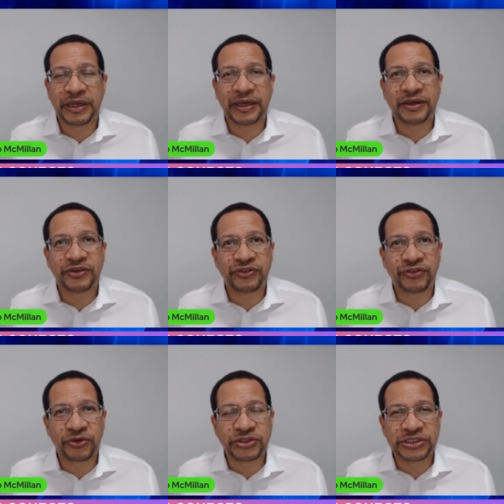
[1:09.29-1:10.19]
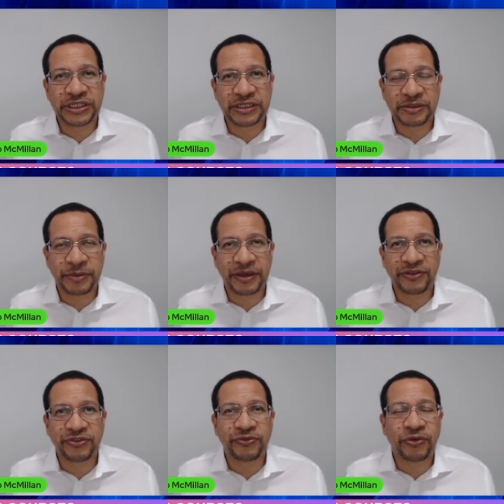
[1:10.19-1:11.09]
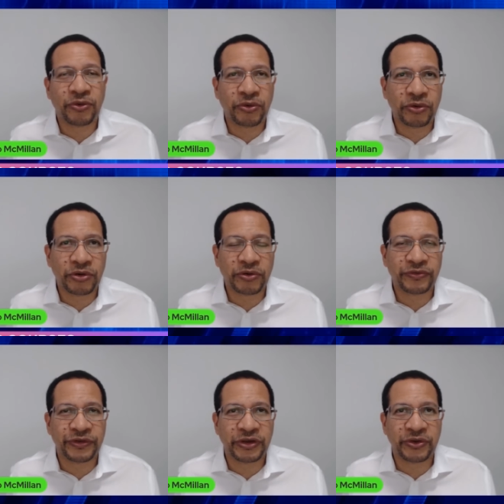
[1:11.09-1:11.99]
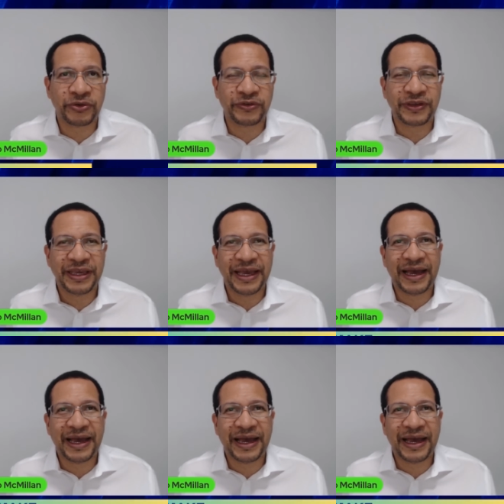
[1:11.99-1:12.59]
like a search database for all our videos